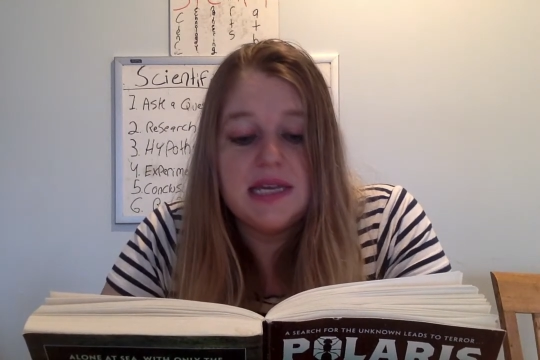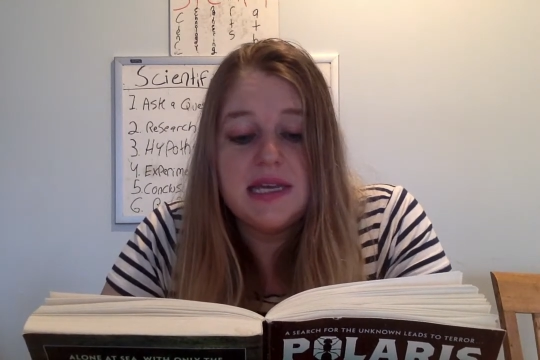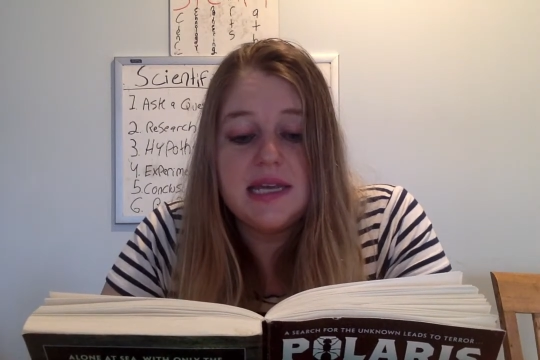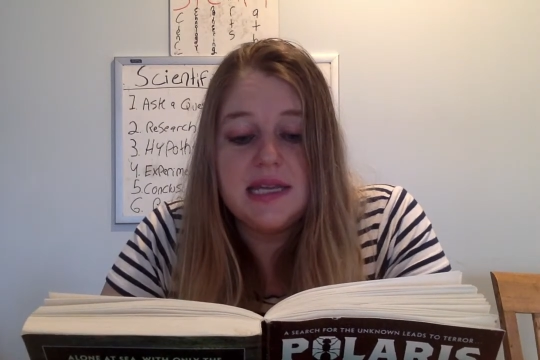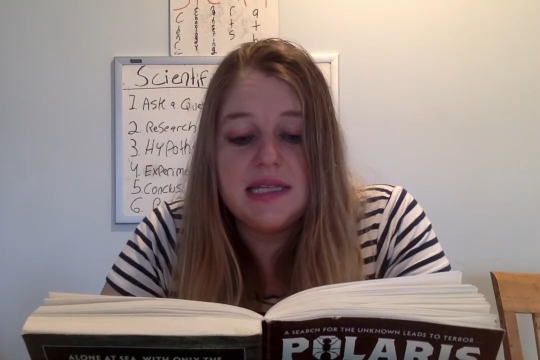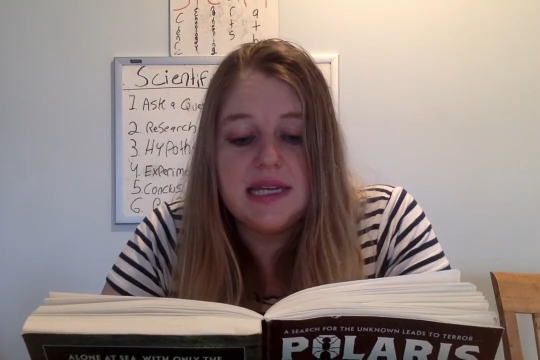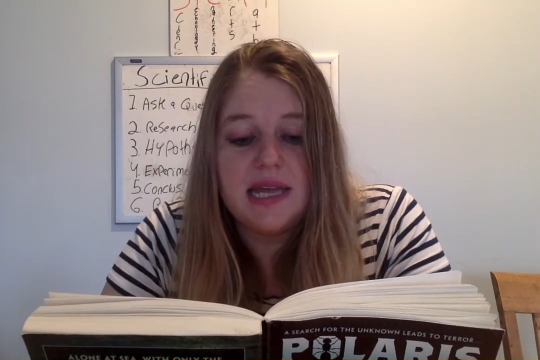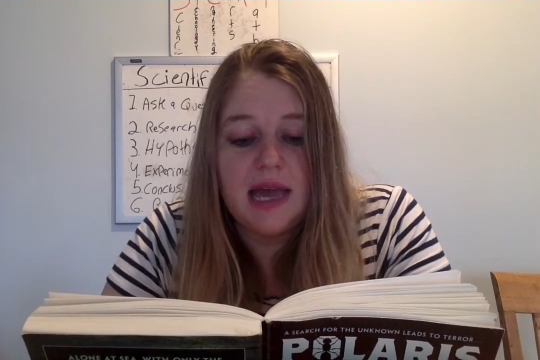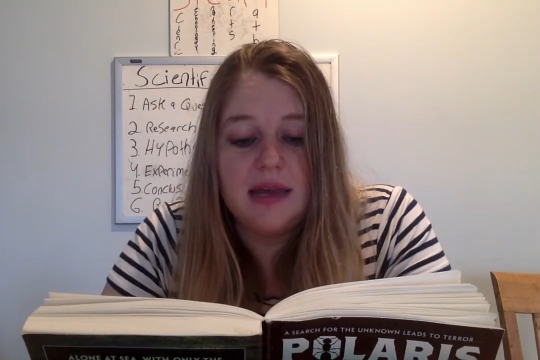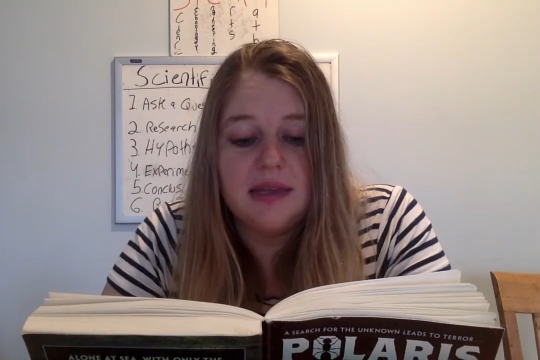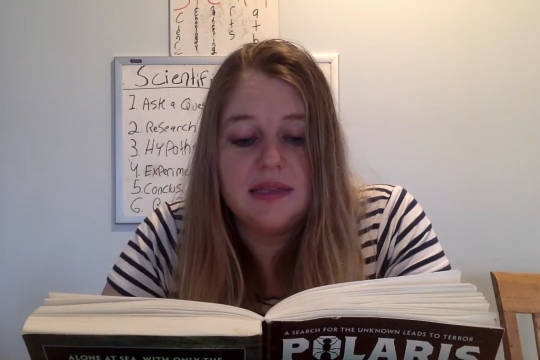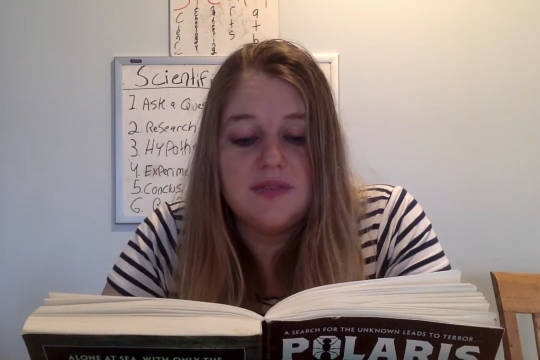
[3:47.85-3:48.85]
hinting
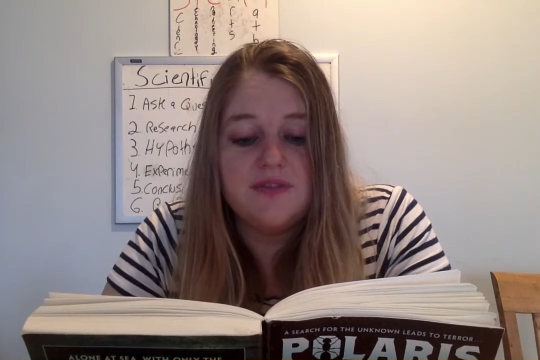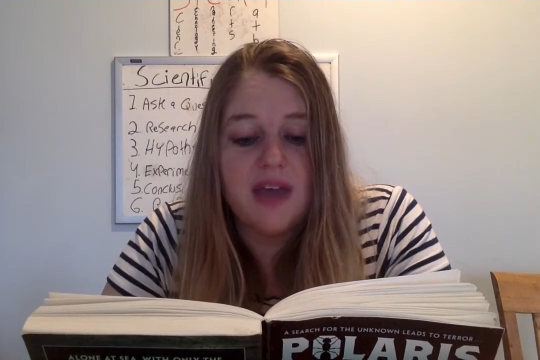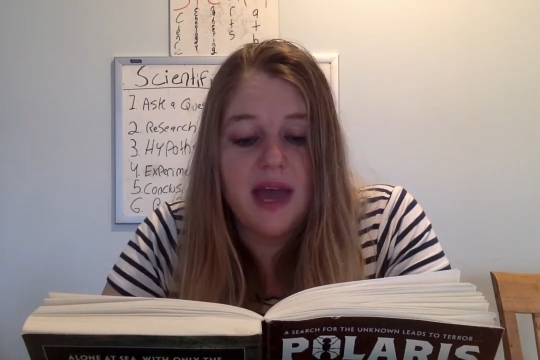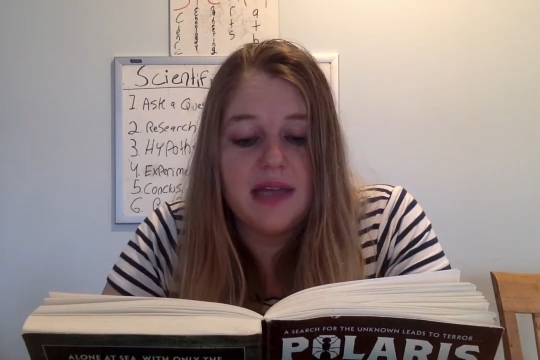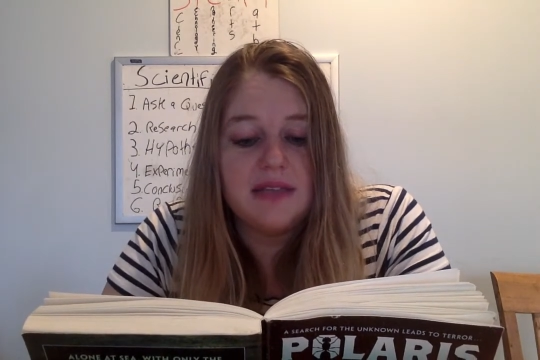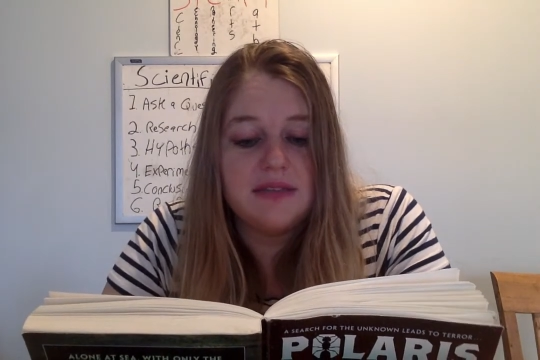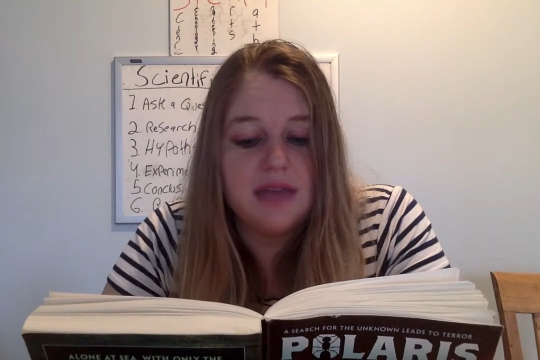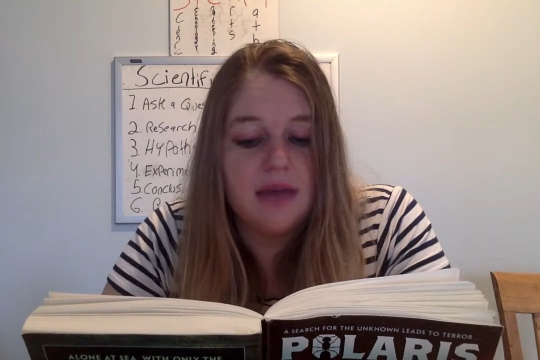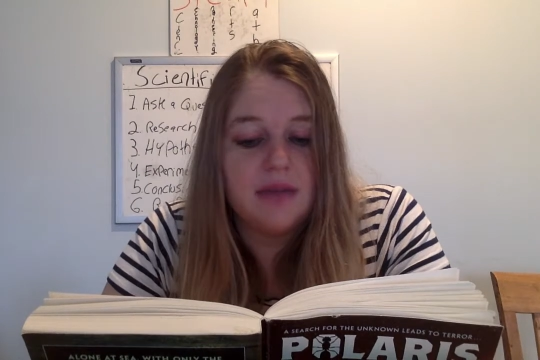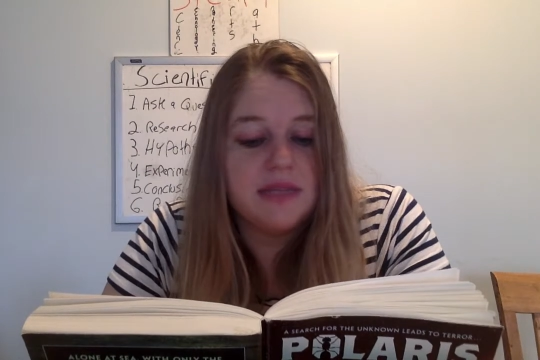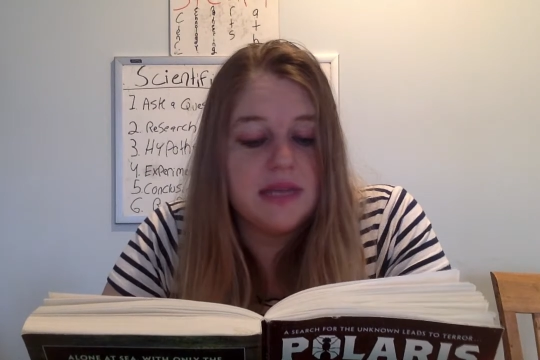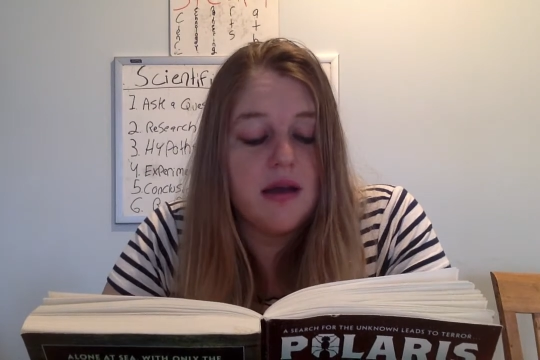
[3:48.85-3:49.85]
at its vast
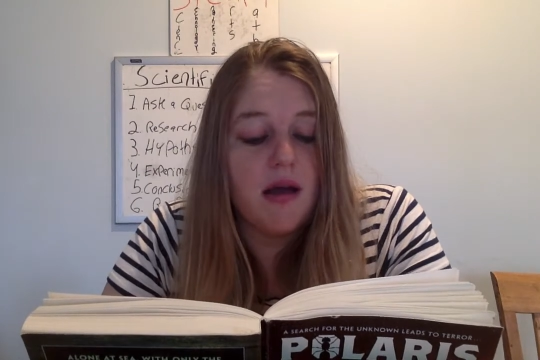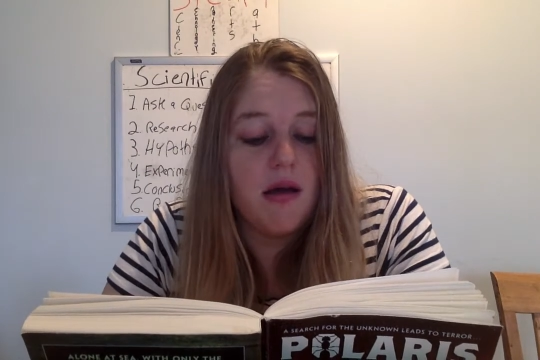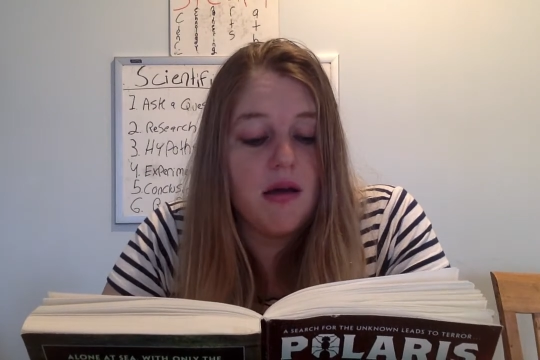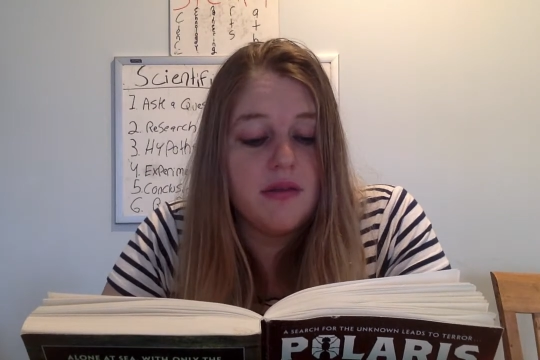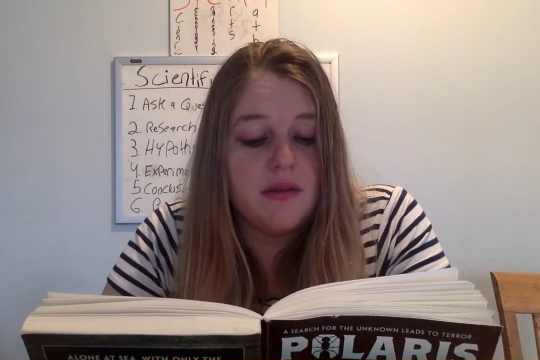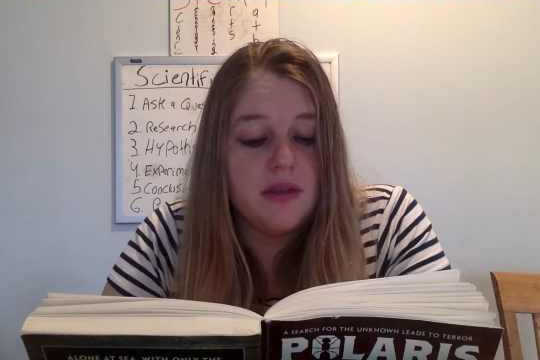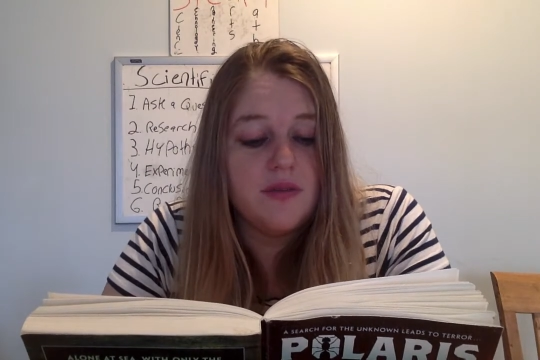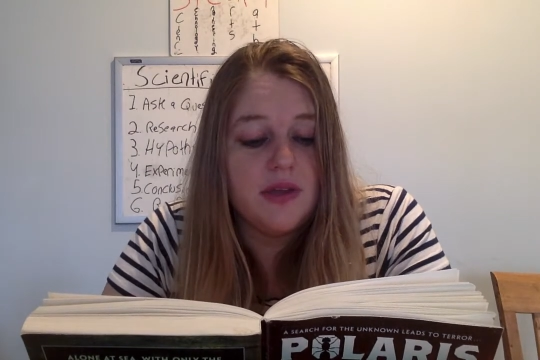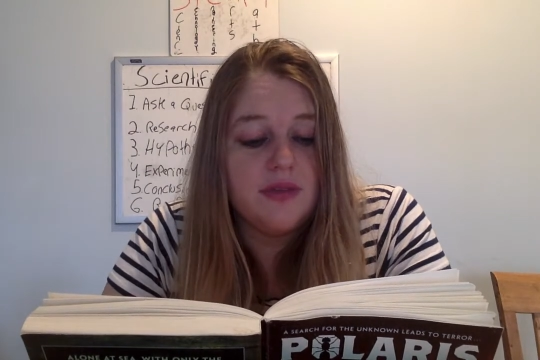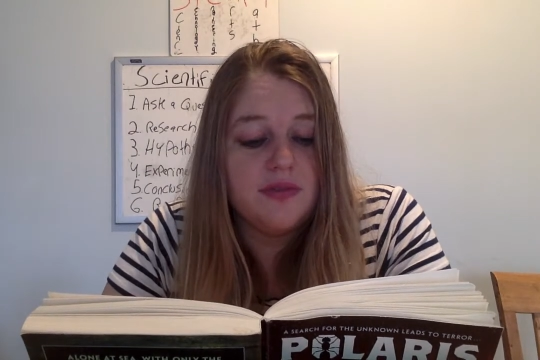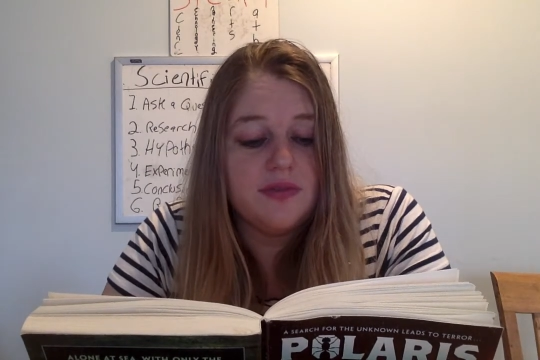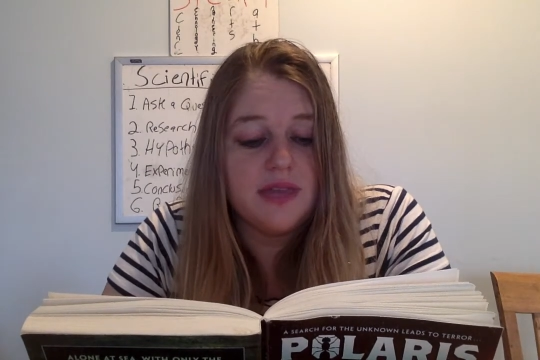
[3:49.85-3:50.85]
depths and all the
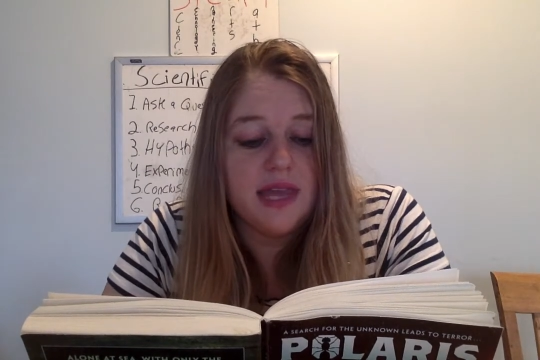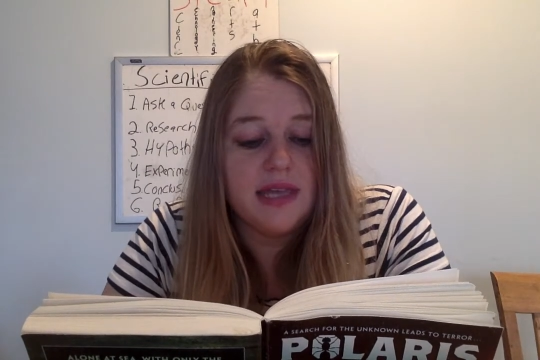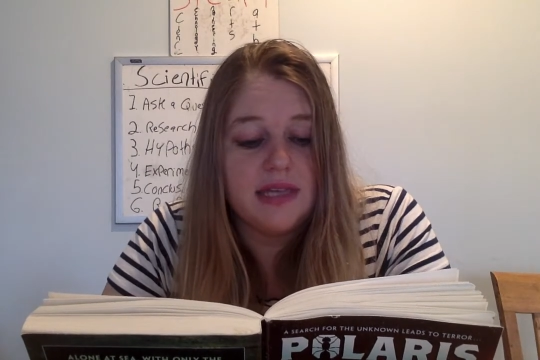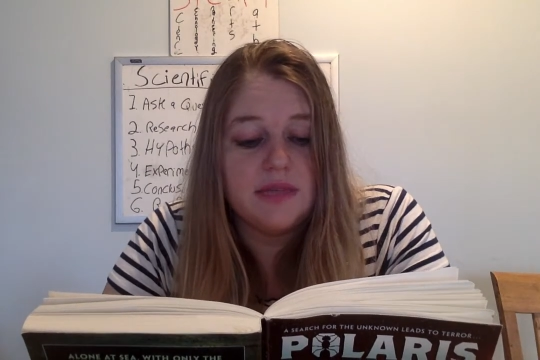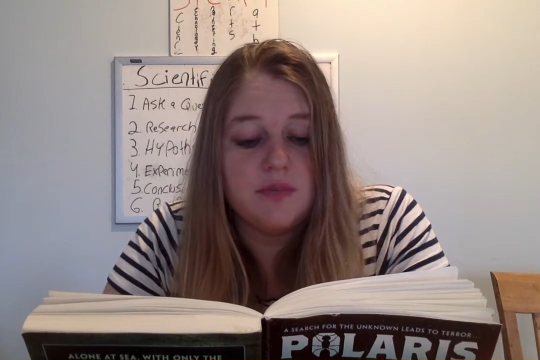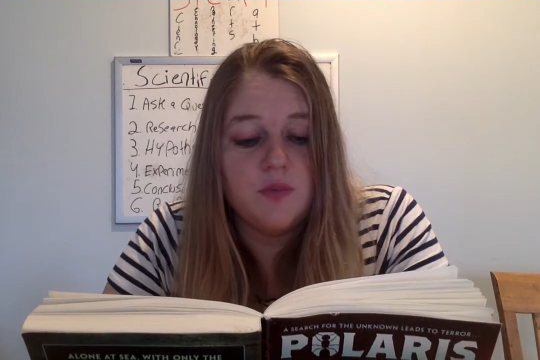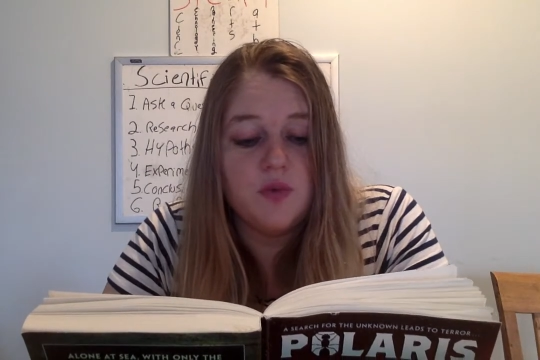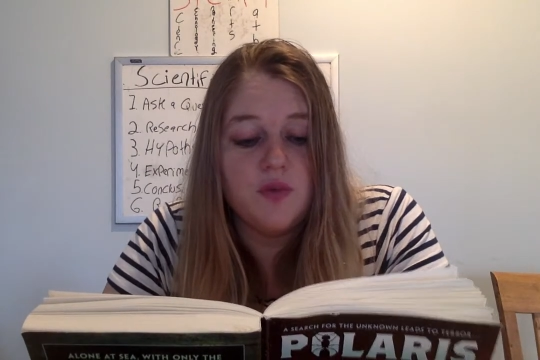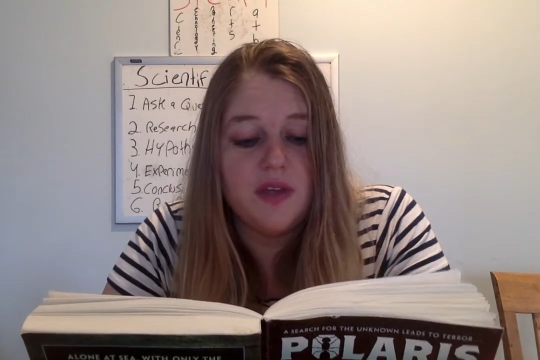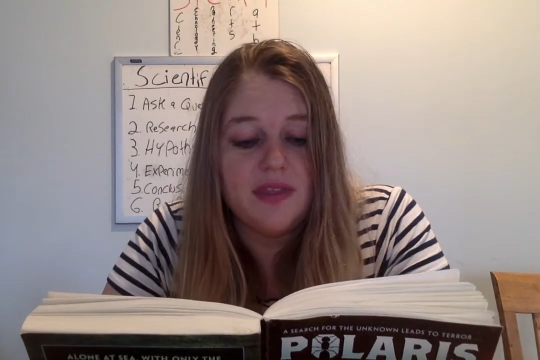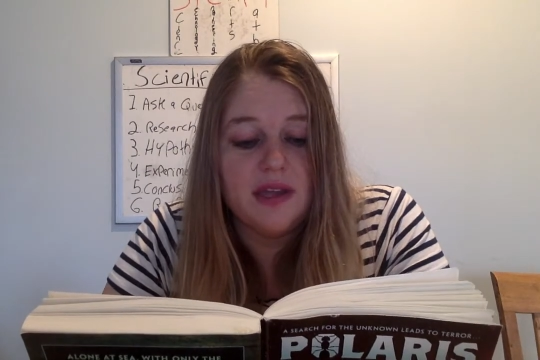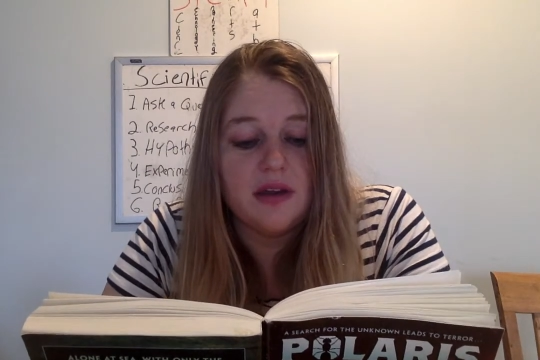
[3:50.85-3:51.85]
living things
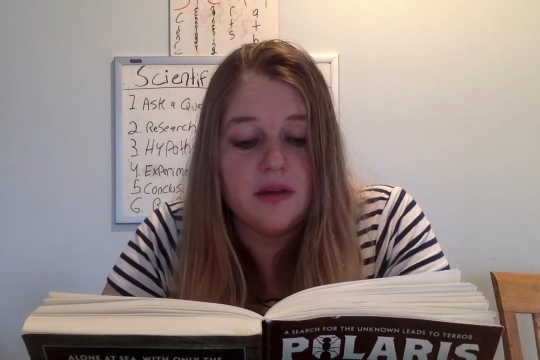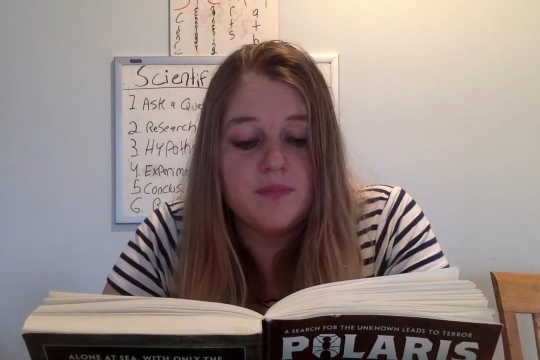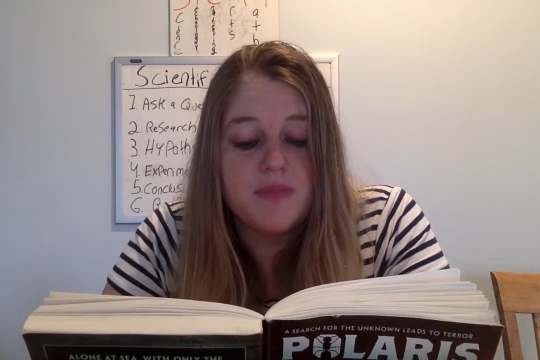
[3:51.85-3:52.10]
moving there.